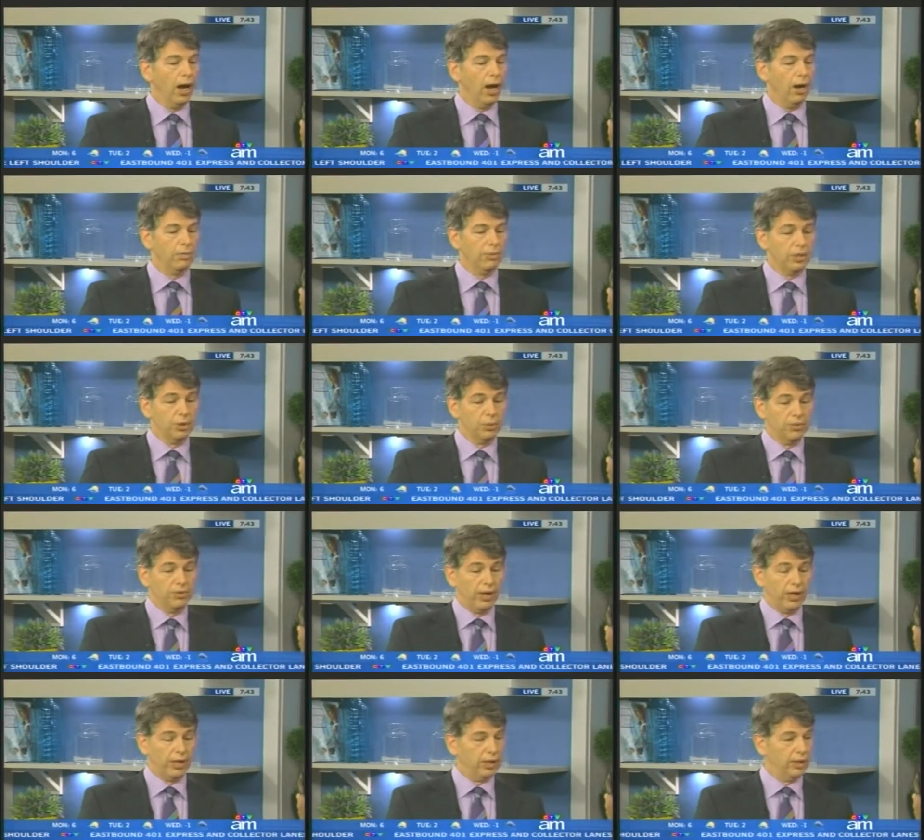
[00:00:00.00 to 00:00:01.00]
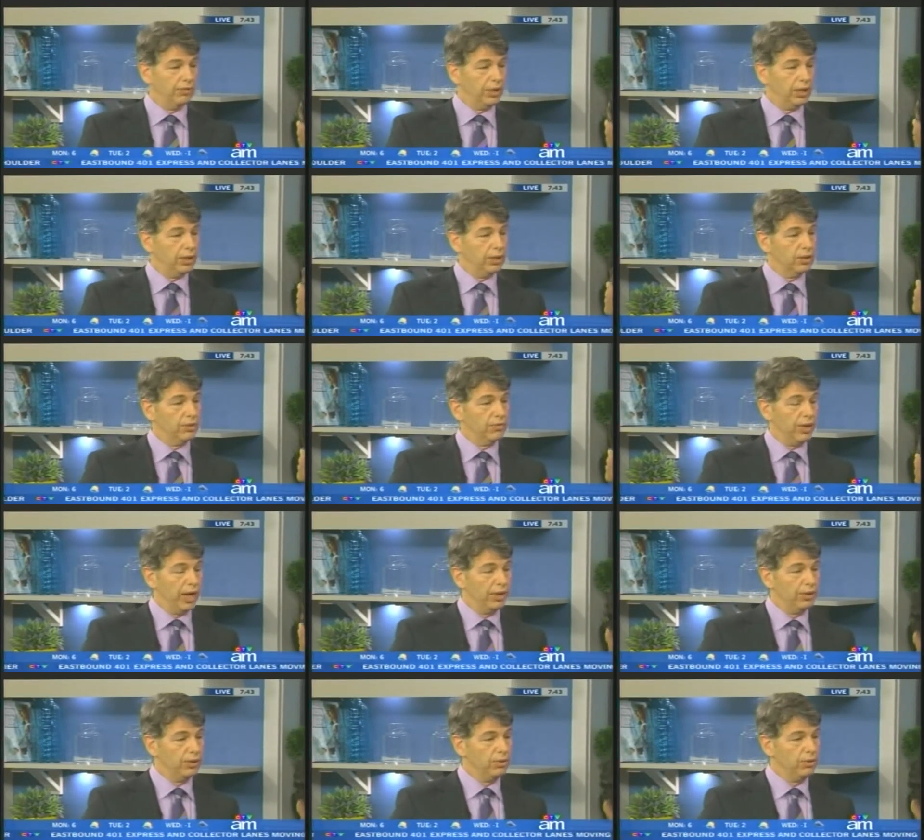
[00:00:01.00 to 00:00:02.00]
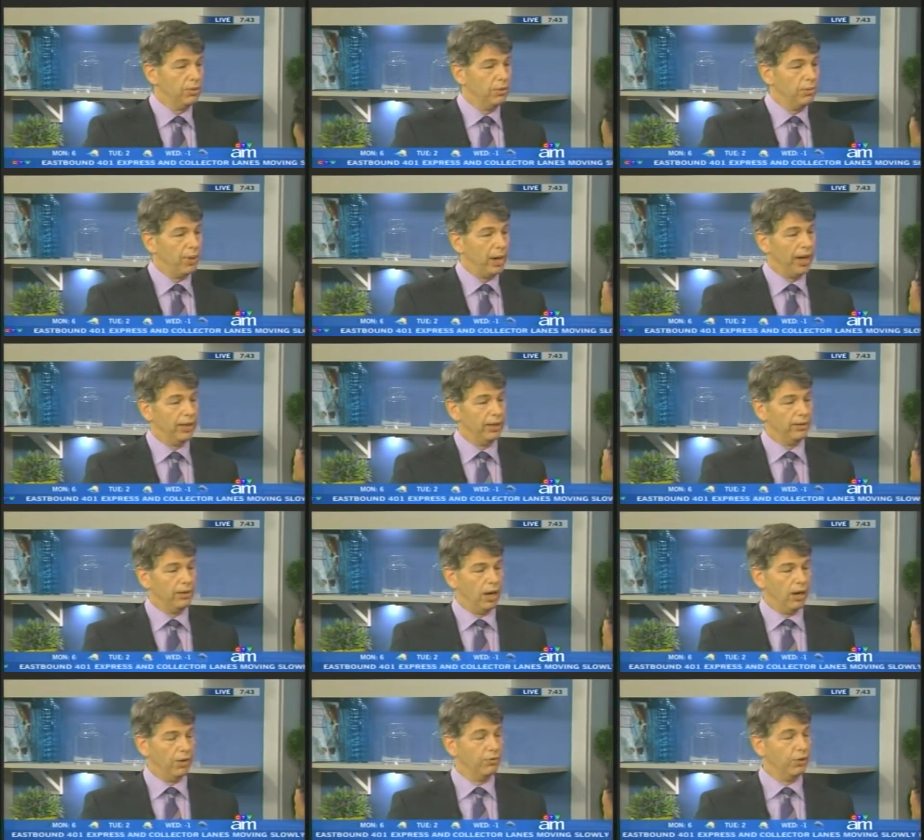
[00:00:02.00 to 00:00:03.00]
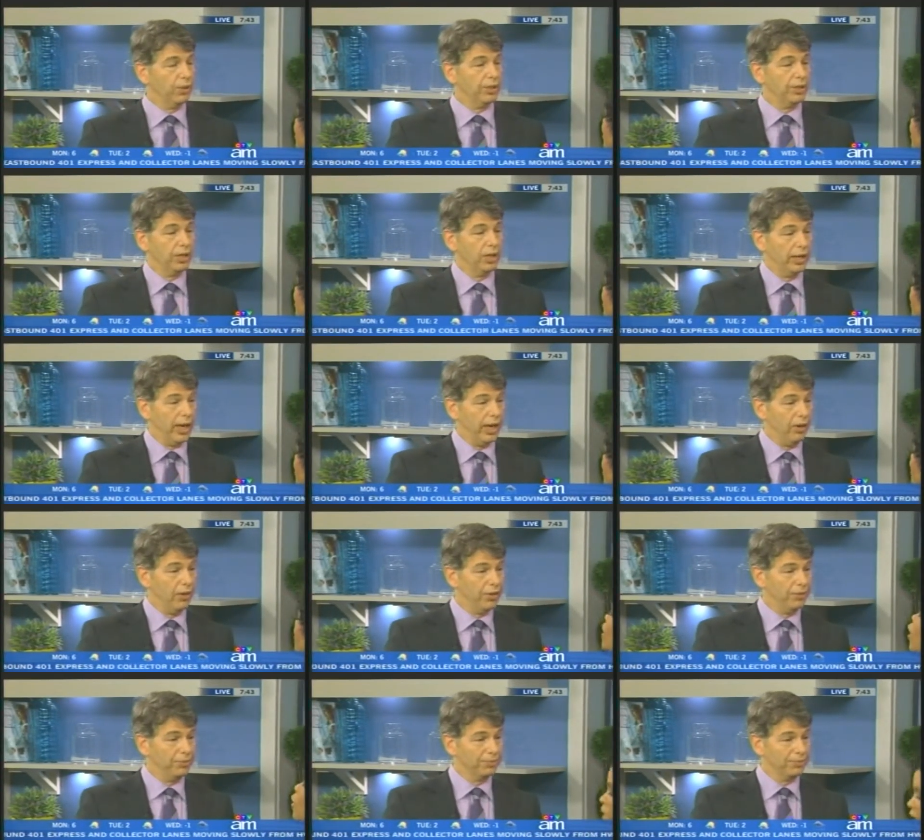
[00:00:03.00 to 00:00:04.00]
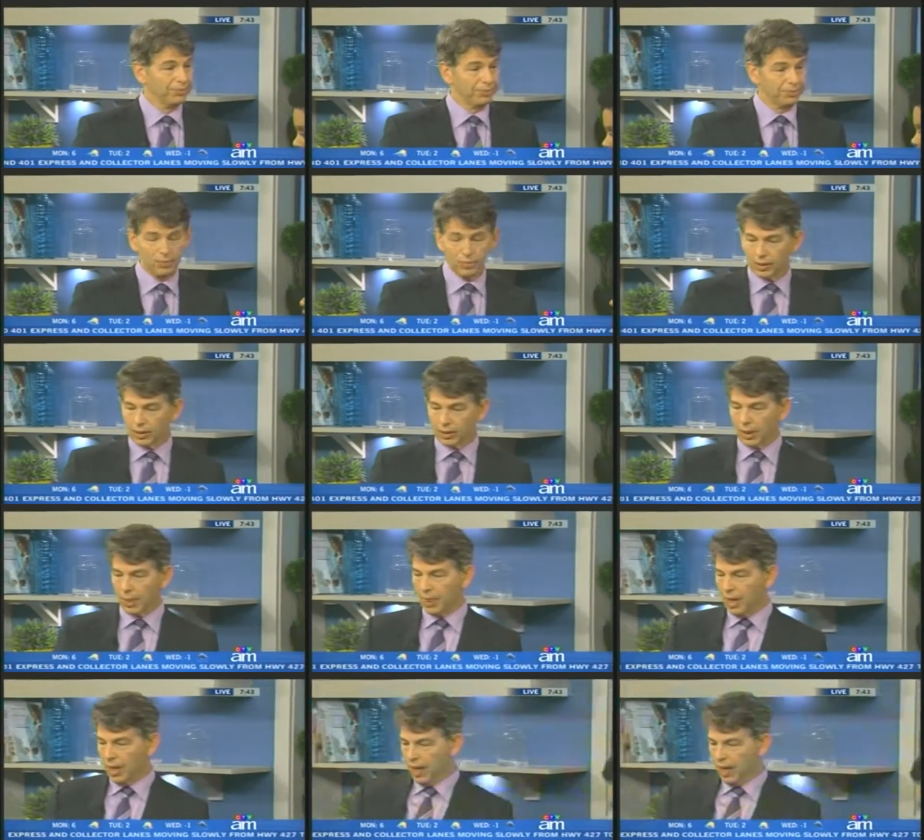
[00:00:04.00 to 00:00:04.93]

um, still providing convenience and value, but uh, focusing on health. Okay, so let's look at what we